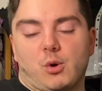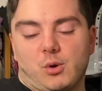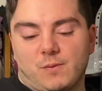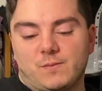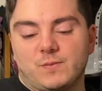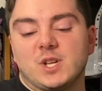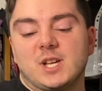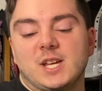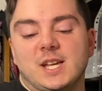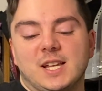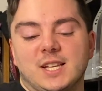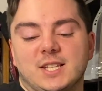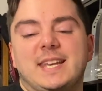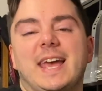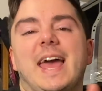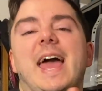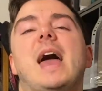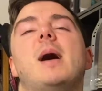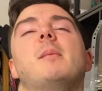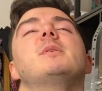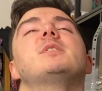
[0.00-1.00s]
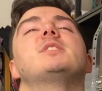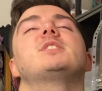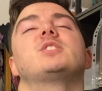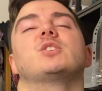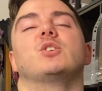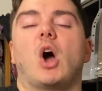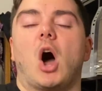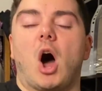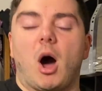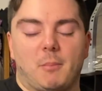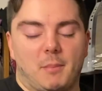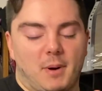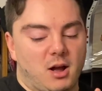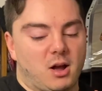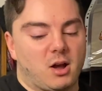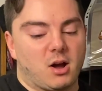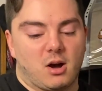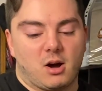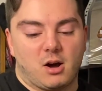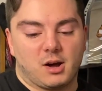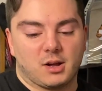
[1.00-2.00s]
To Emisue. Oh my
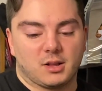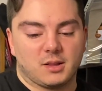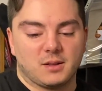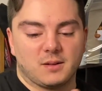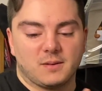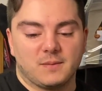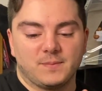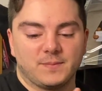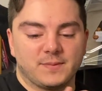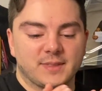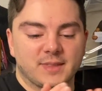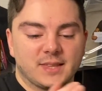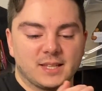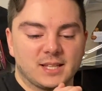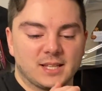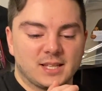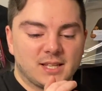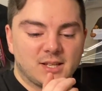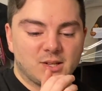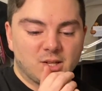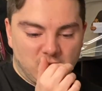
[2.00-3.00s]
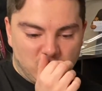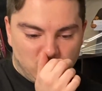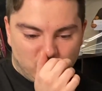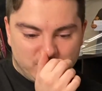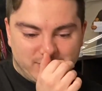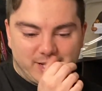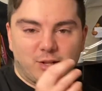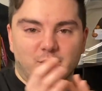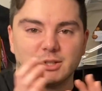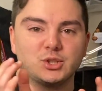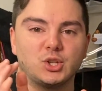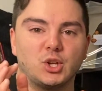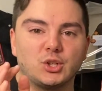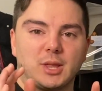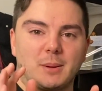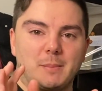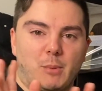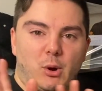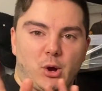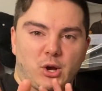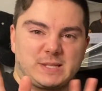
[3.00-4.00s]
god. Though not
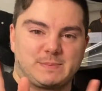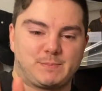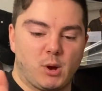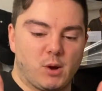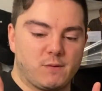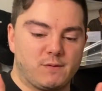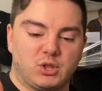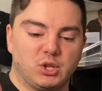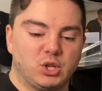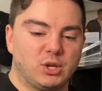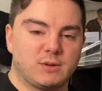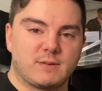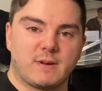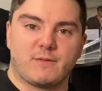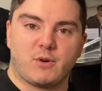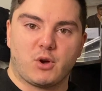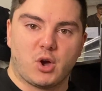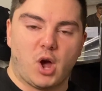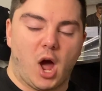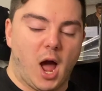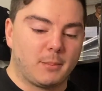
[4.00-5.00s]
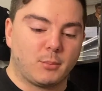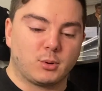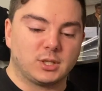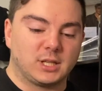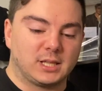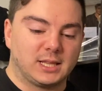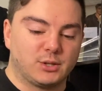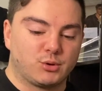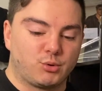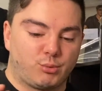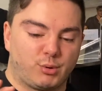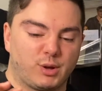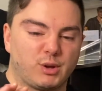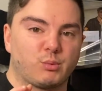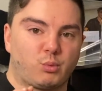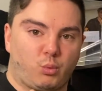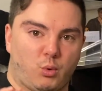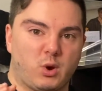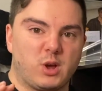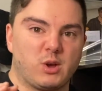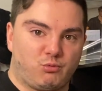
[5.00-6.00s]
the most perfect thing you've ever heard, I'm gonna literally
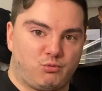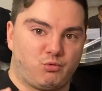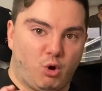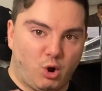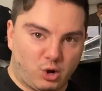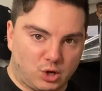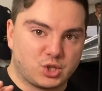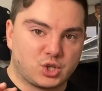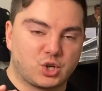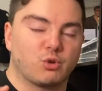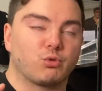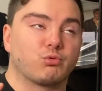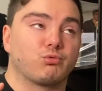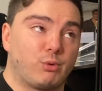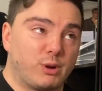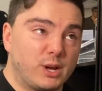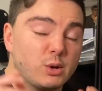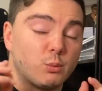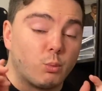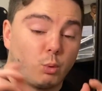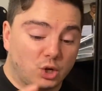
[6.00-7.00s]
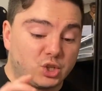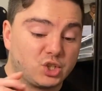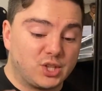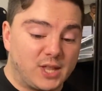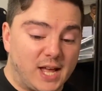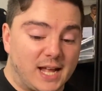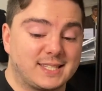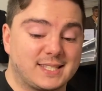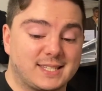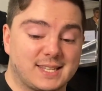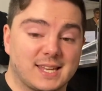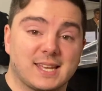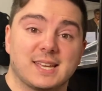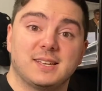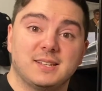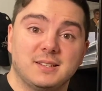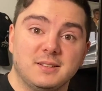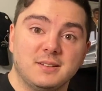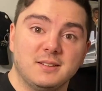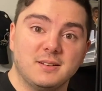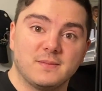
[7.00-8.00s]
re-watch, re-watch that
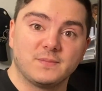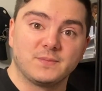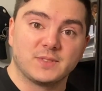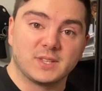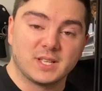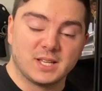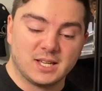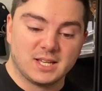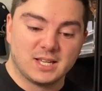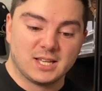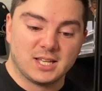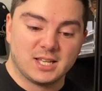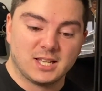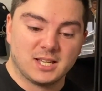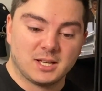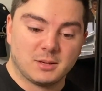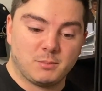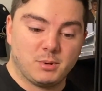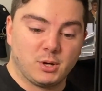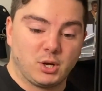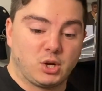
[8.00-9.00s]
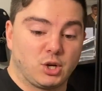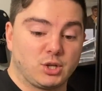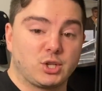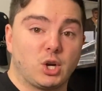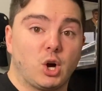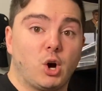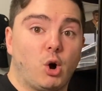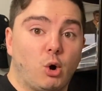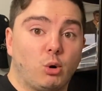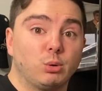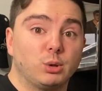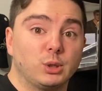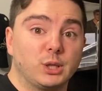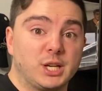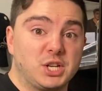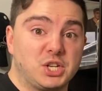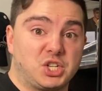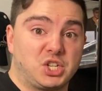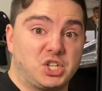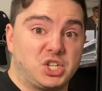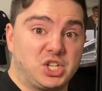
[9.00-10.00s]
scene because holy
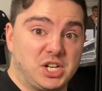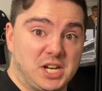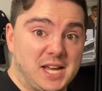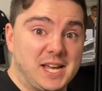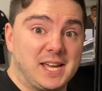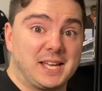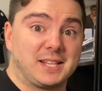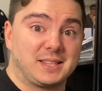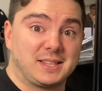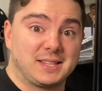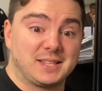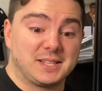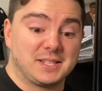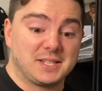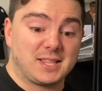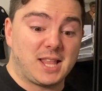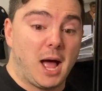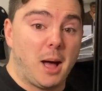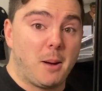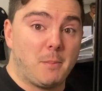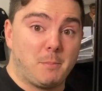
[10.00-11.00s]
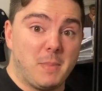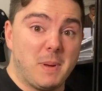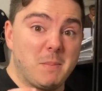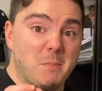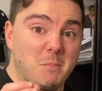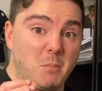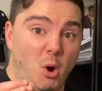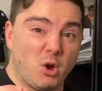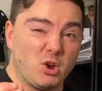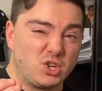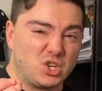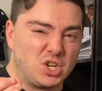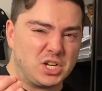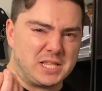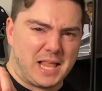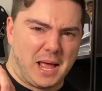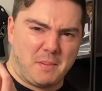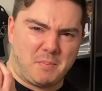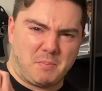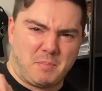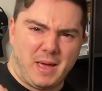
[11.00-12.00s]
shit, the emotion,
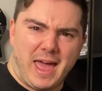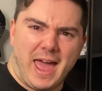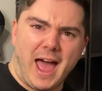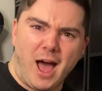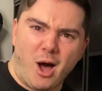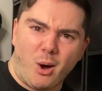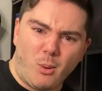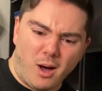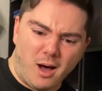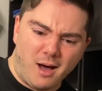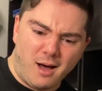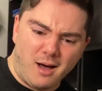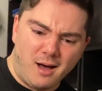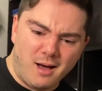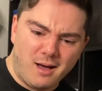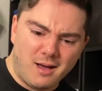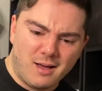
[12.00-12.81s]
the power.